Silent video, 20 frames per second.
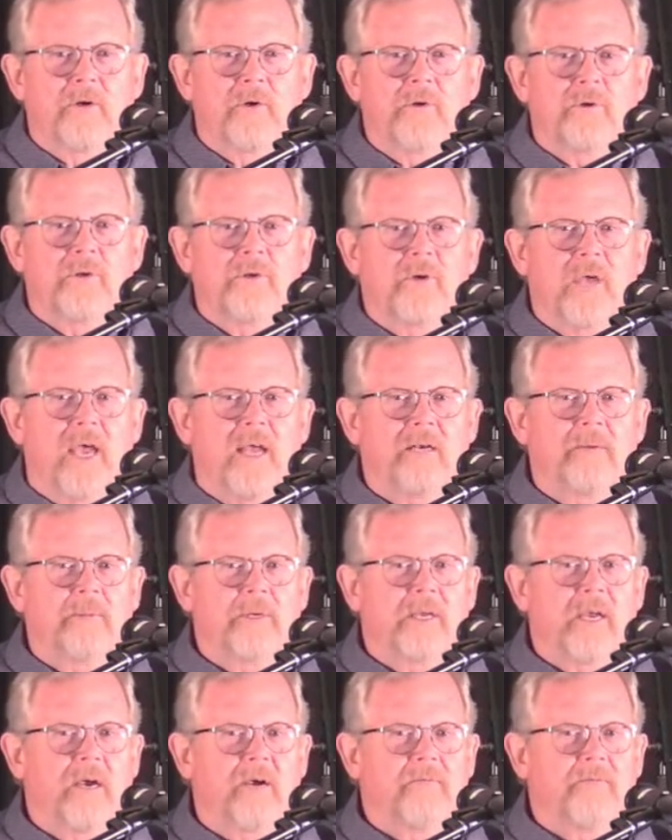know, you had to be
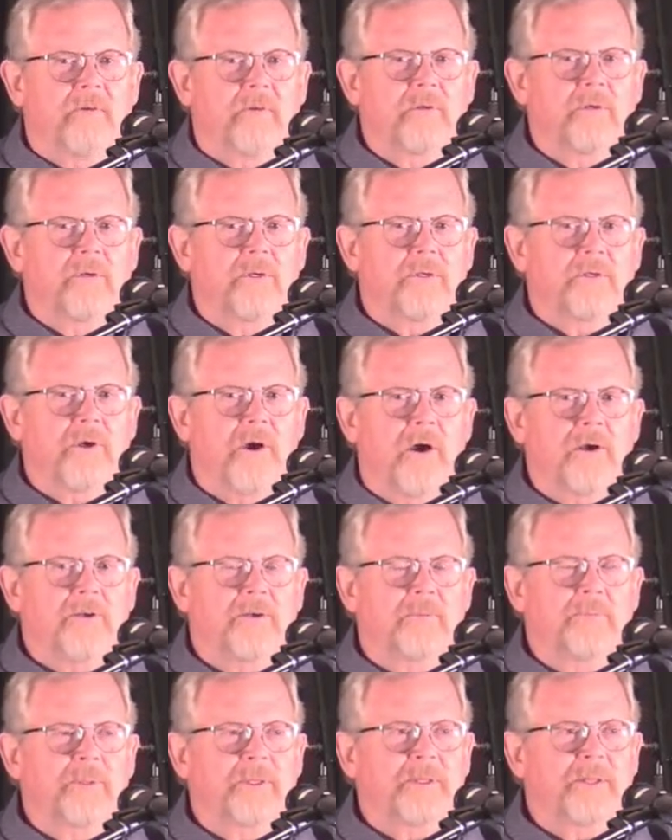careful who you talked
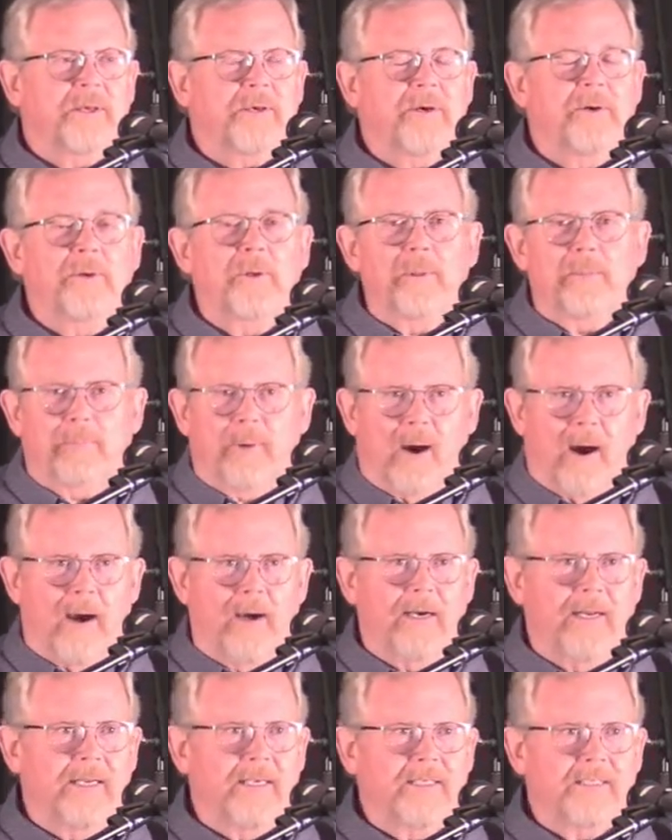to, but the cool
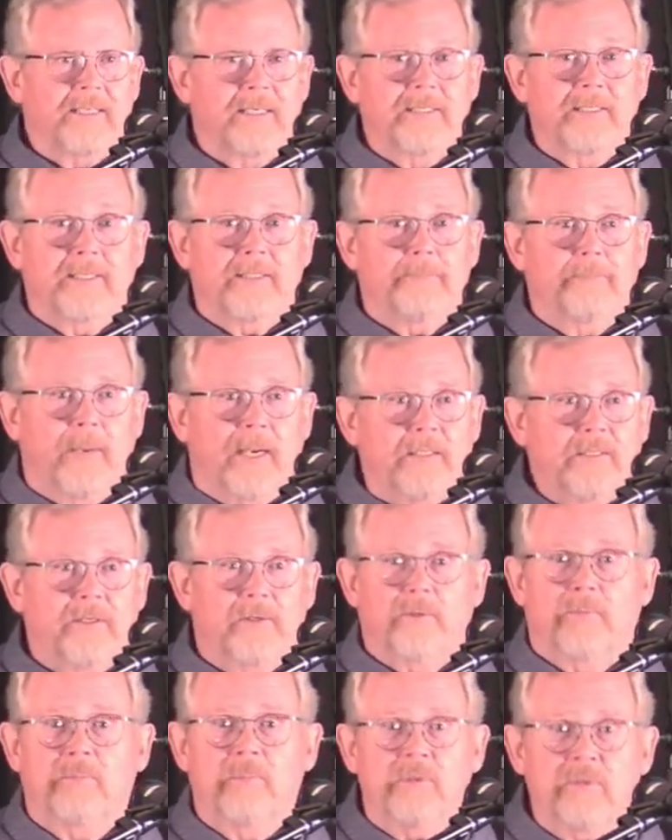part is in
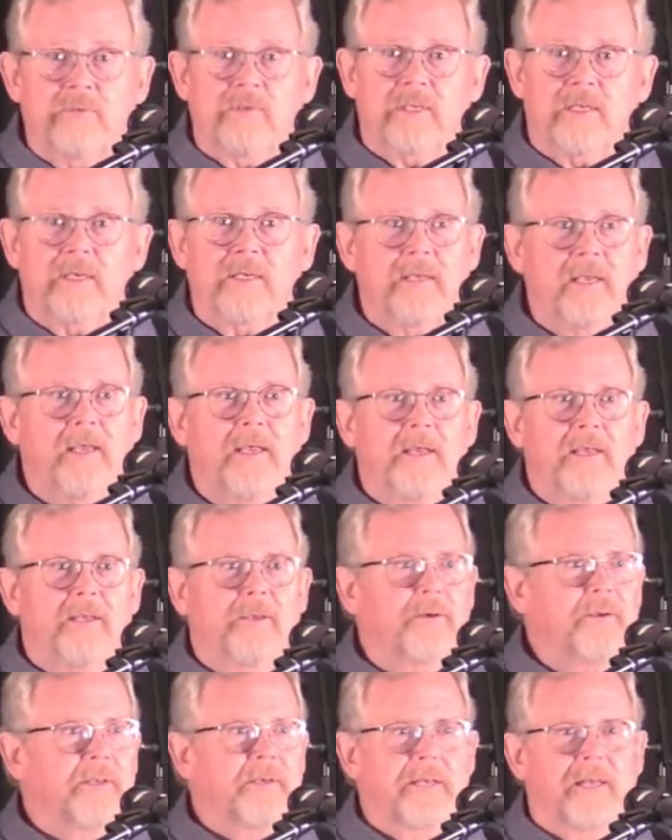special music,
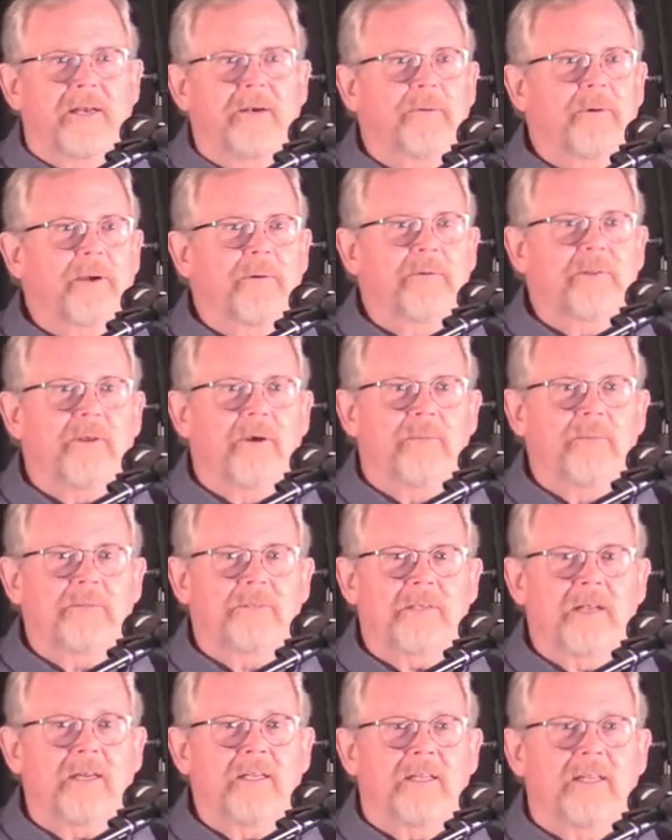you can get away with
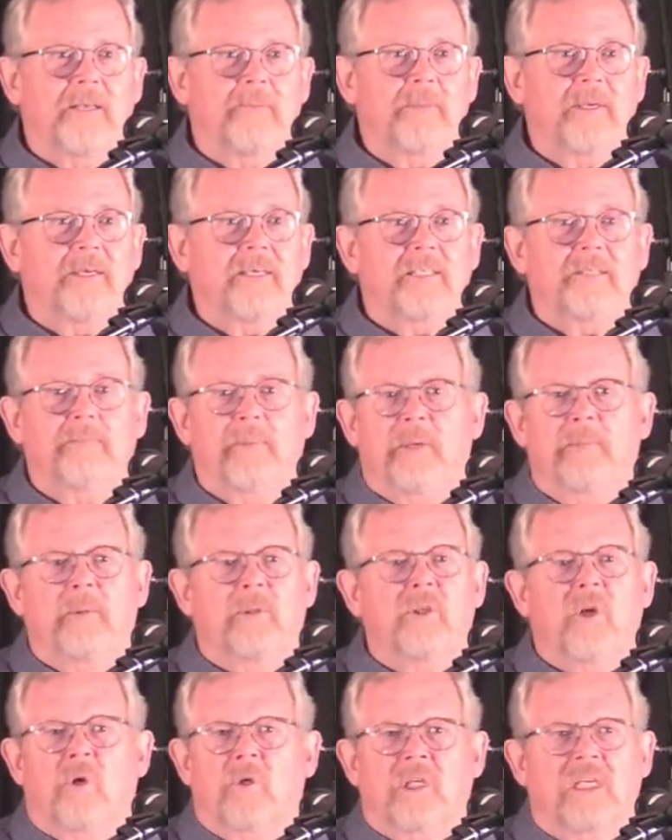almost anything because people
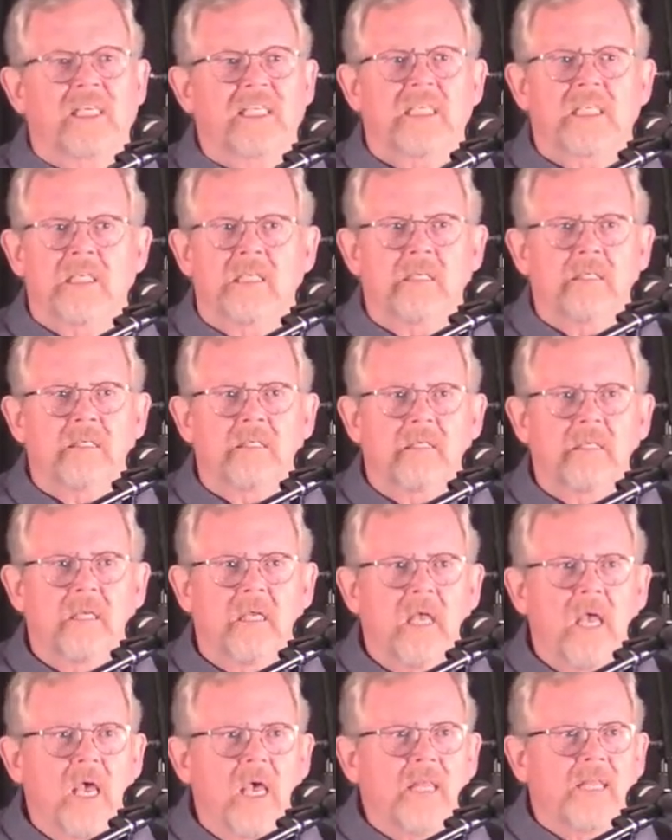don't listen.
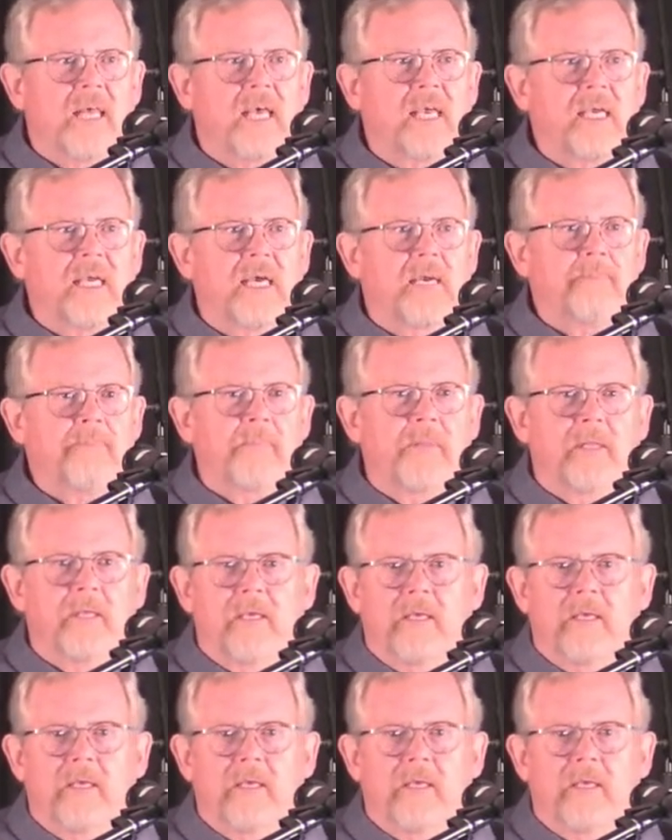They, um,